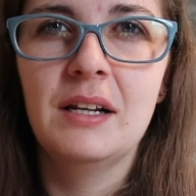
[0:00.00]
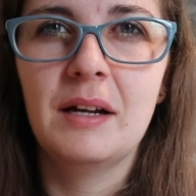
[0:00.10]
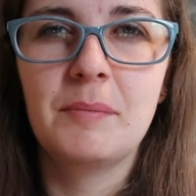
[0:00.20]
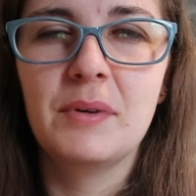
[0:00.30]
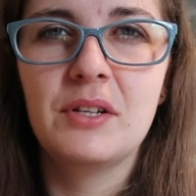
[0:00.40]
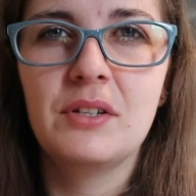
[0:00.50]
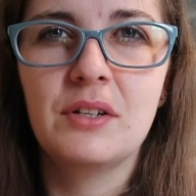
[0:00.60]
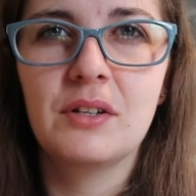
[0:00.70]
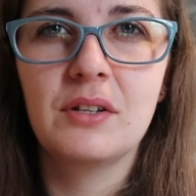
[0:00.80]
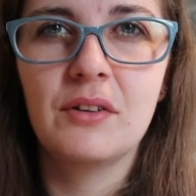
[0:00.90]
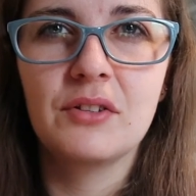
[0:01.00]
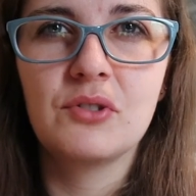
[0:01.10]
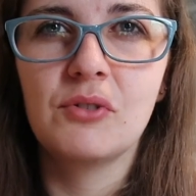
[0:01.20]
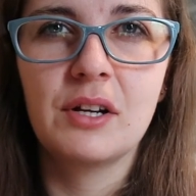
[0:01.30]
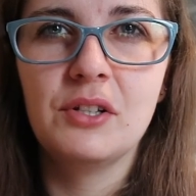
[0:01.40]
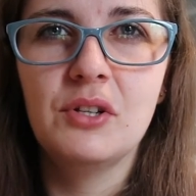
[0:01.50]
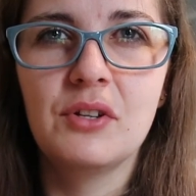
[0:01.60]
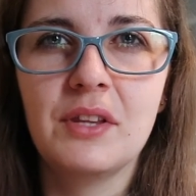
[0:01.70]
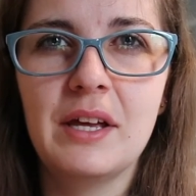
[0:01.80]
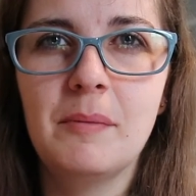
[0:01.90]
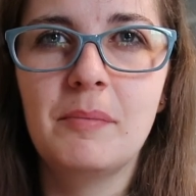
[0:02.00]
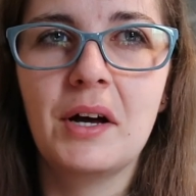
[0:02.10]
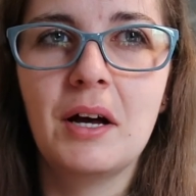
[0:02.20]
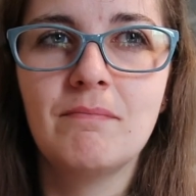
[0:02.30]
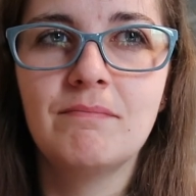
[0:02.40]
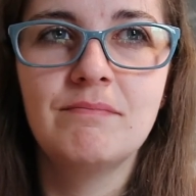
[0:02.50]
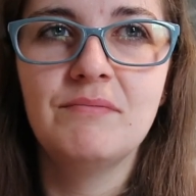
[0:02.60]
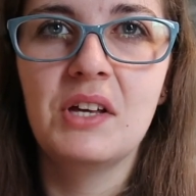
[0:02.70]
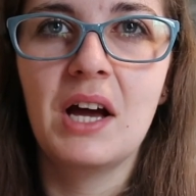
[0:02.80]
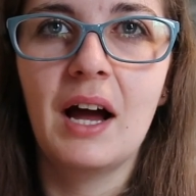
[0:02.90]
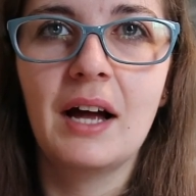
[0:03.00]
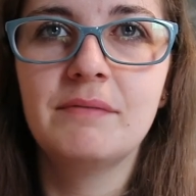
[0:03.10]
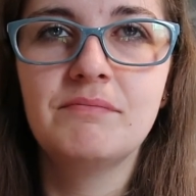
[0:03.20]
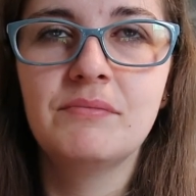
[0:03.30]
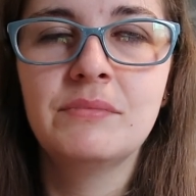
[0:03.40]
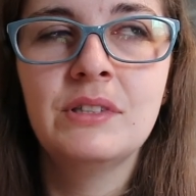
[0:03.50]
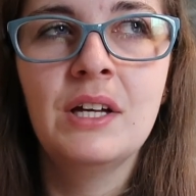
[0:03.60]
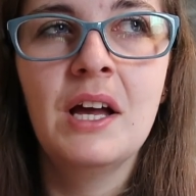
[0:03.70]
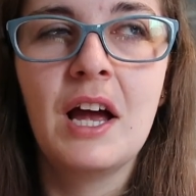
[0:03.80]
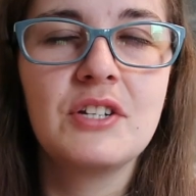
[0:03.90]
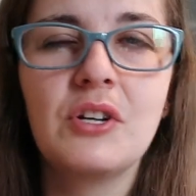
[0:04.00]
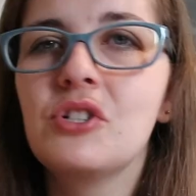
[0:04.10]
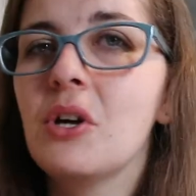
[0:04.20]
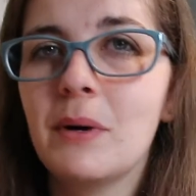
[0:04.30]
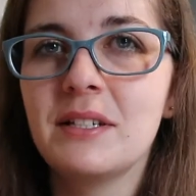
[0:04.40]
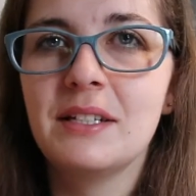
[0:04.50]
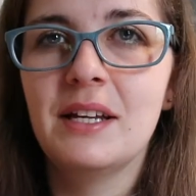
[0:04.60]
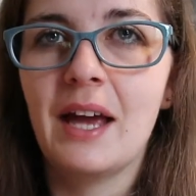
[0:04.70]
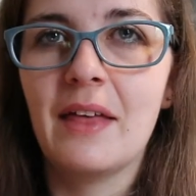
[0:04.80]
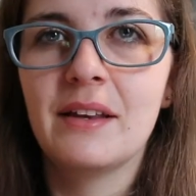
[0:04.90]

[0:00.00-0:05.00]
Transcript: like bits of the storyline here and there. But yeah, I it's not a show I'd see again.